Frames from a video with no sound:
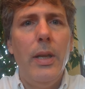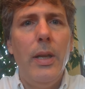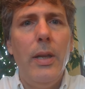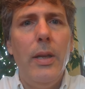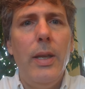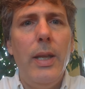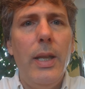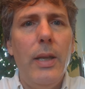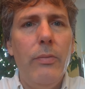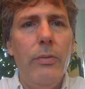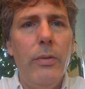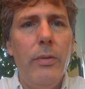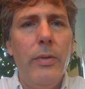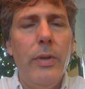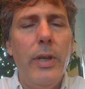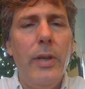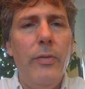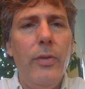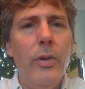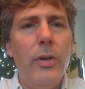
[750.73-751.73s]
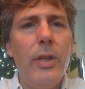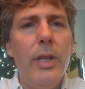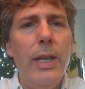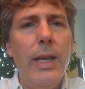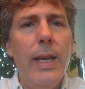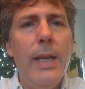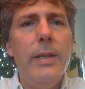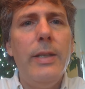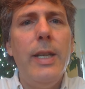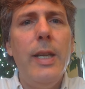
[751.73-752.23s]
and then we'll invoke the
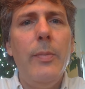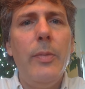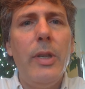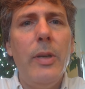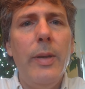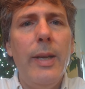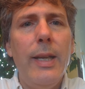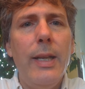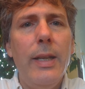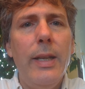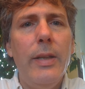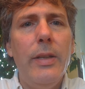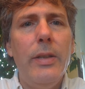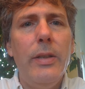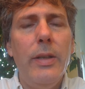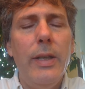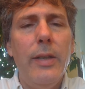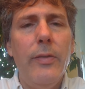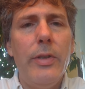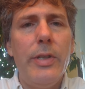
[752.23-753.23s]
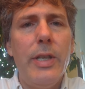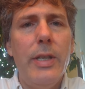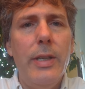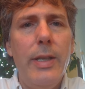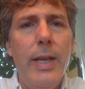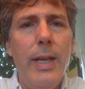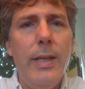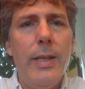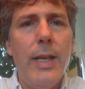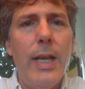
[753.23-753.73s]
getDate commandlet to give us a
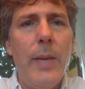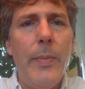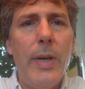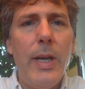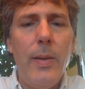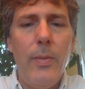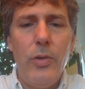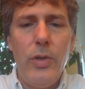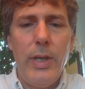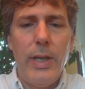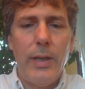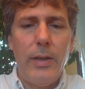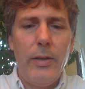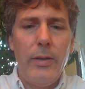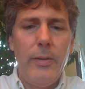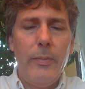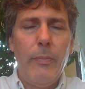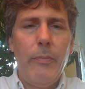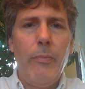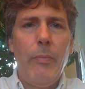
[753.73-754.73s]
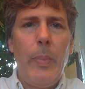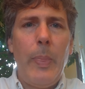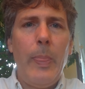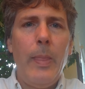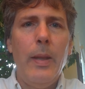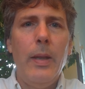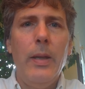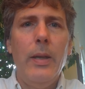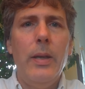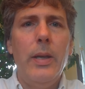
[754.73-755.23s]
datetime object.
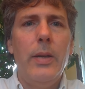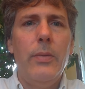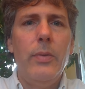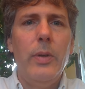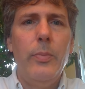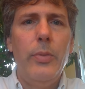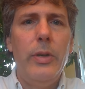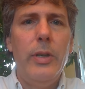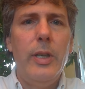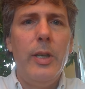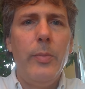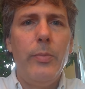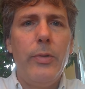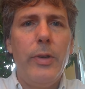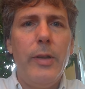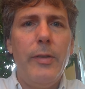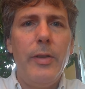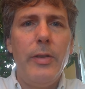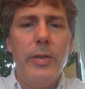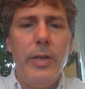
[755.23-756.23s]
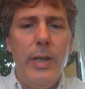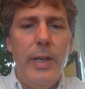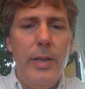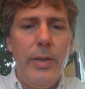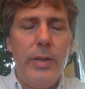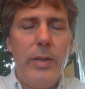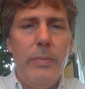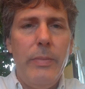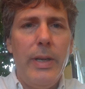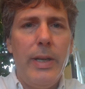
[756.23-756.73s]
We'll put it in
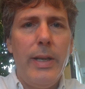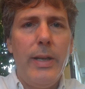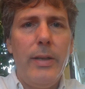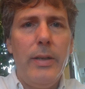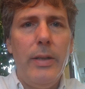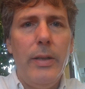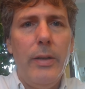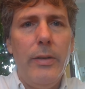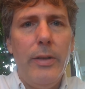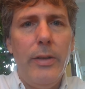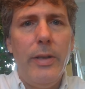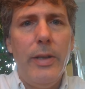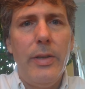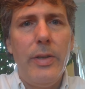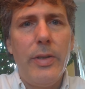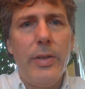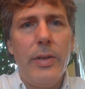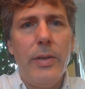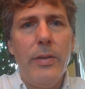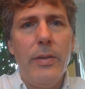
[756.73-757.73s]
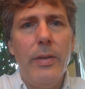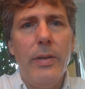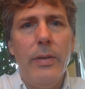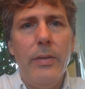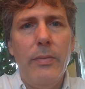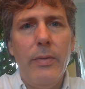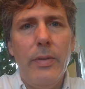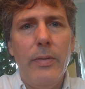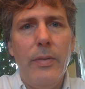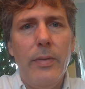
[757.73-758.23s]
parentheses to make it clear that this
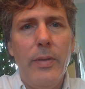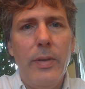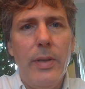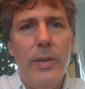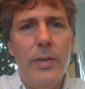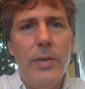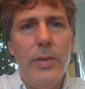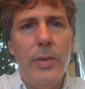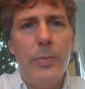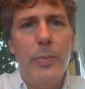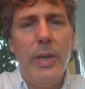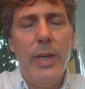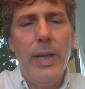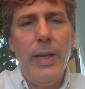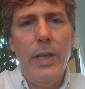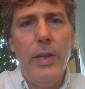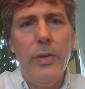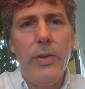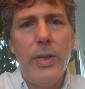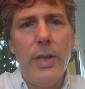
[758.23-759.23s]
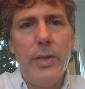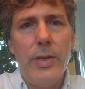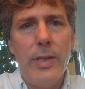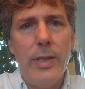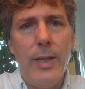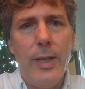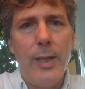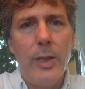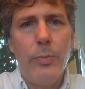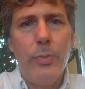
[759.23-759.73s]
is being used as
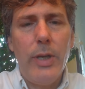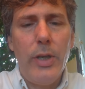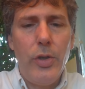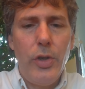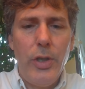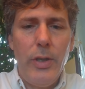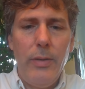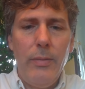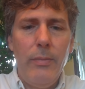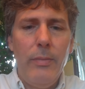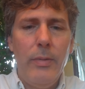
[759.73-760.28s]
an expression.